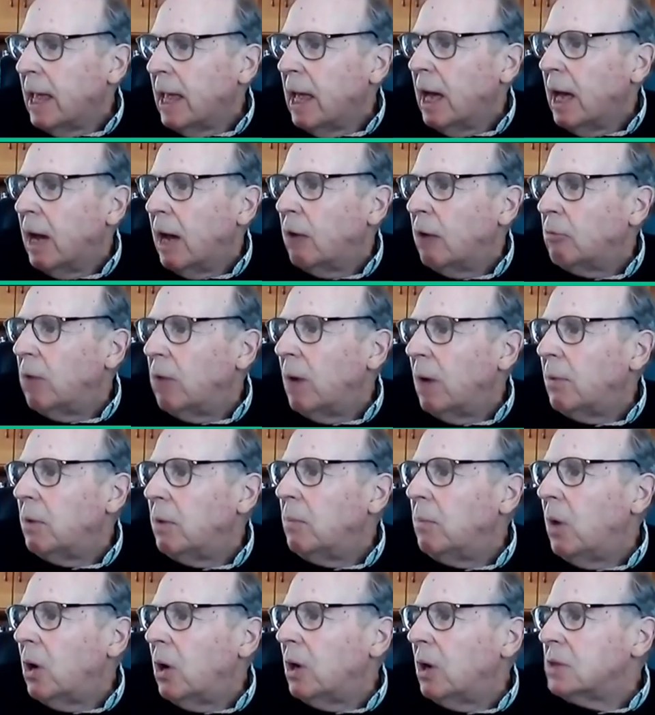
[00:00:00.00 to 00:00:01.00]
uh Robert
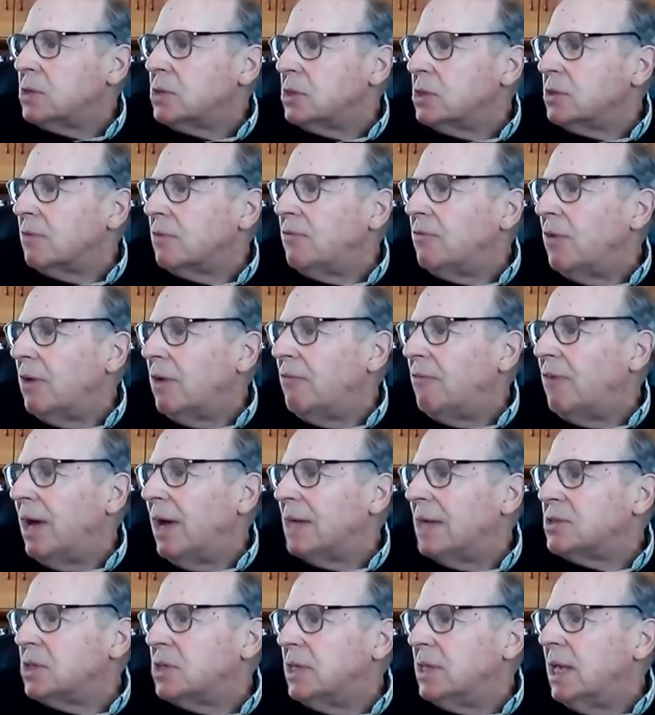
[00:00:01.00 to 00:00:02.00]
Morris is a, a
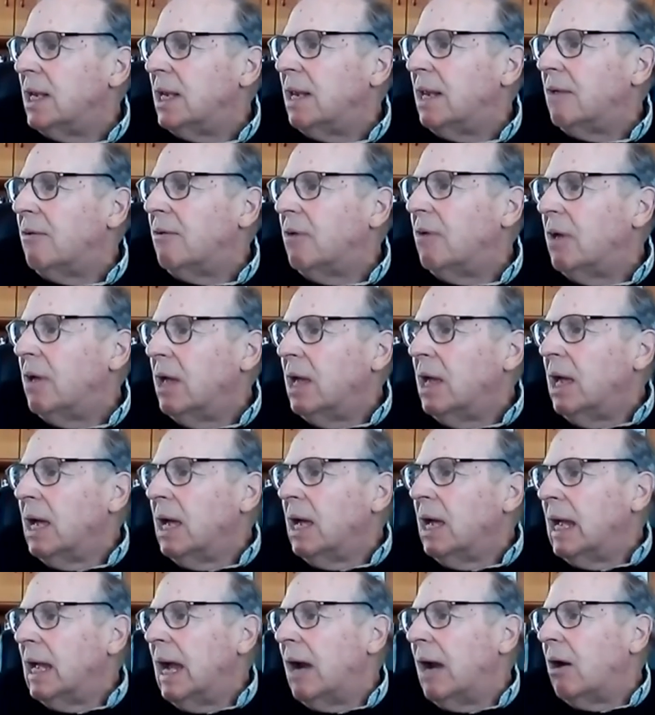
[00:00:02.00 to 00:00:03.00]
fascinating
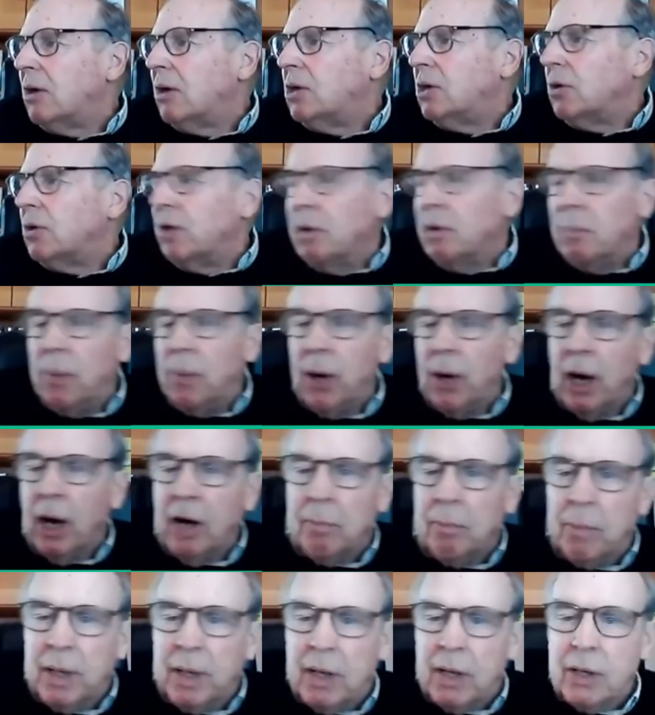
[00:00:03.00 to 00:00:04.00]
character in
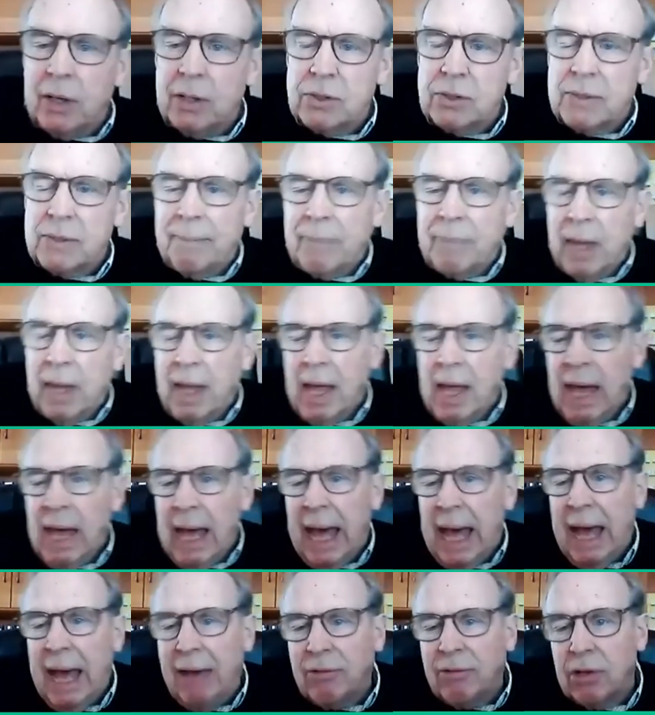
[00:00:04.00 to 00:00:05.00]
part because
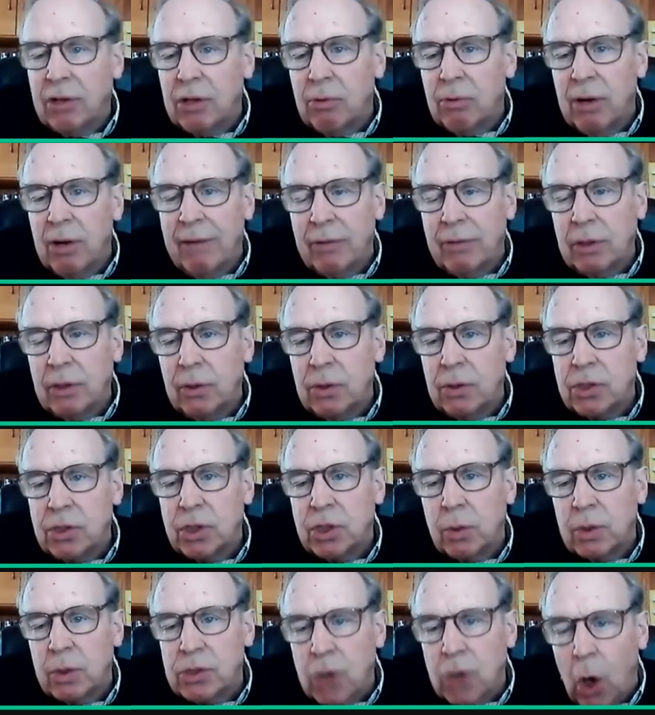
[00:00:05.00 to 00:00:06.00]
after the
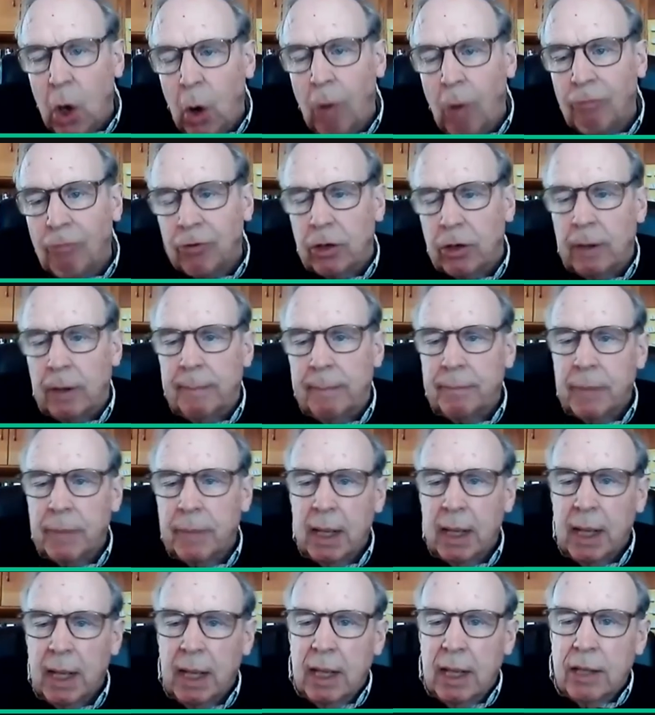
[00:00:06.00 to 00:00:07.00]
revolution was over,
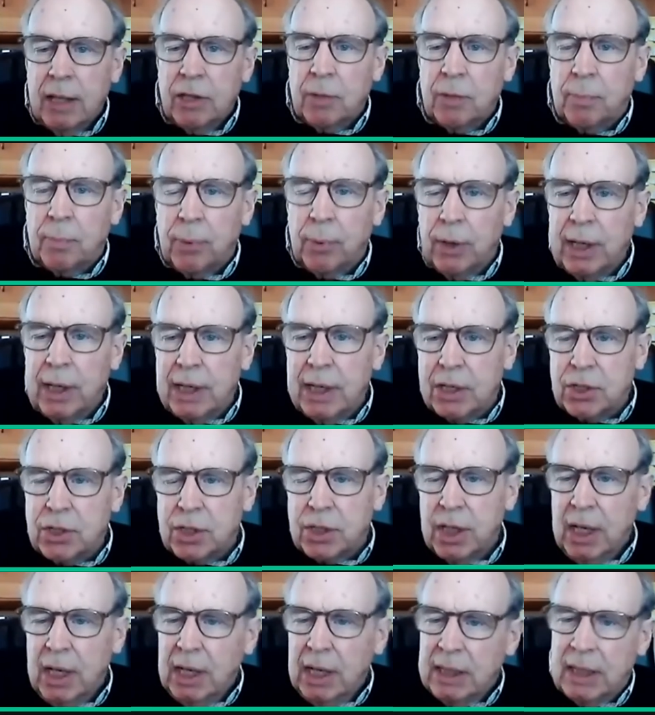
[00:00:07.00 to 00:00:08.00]
the
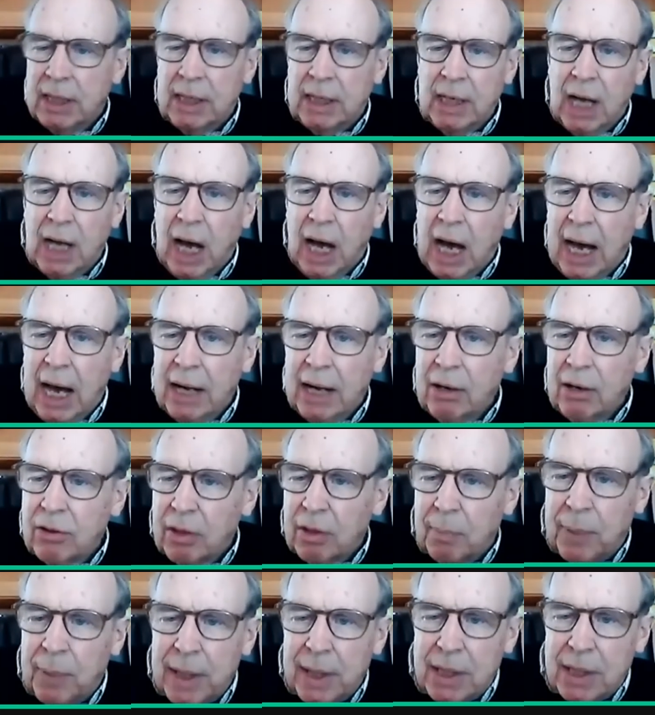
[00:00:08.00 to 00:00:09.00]
British didn't honor
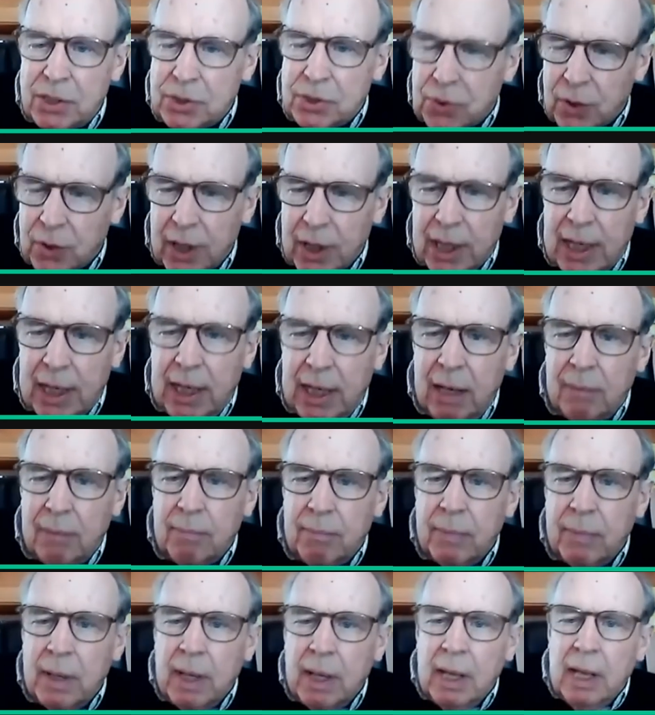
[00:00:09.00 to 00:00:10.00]
the peace treaty.
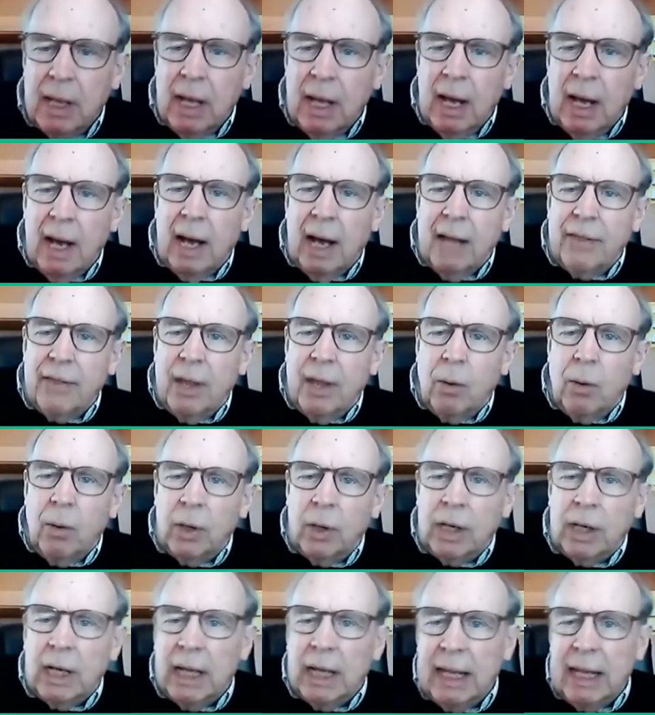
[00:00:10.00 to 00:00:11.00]
Uh, they
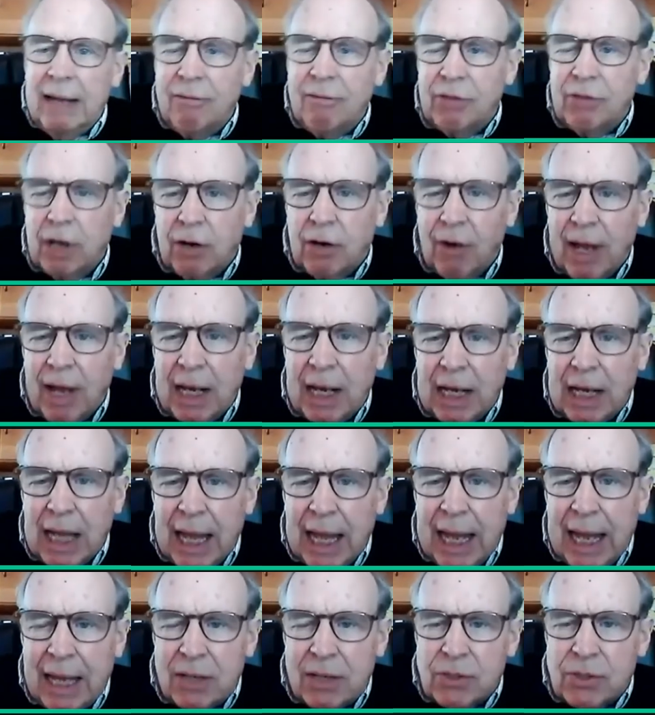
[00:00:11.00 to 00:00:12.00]
wouldn't leave the Great
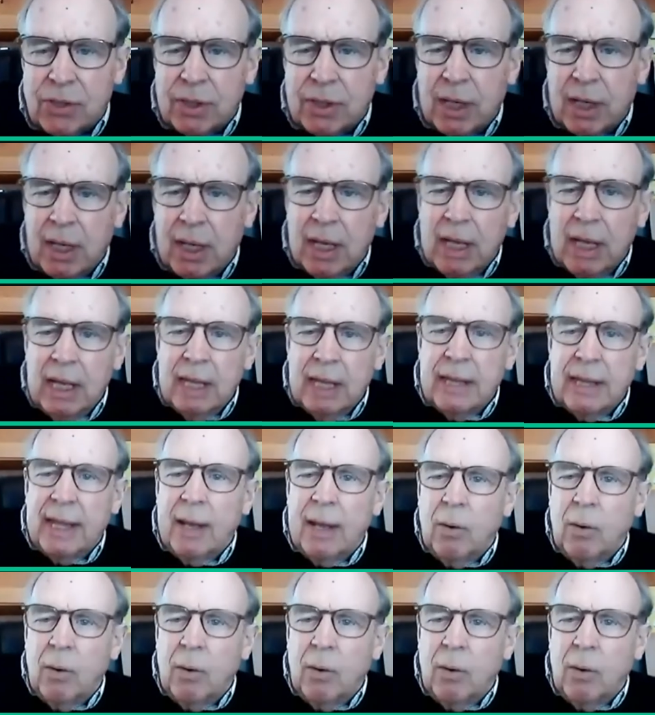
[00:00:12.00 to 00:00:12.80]
Lakes. They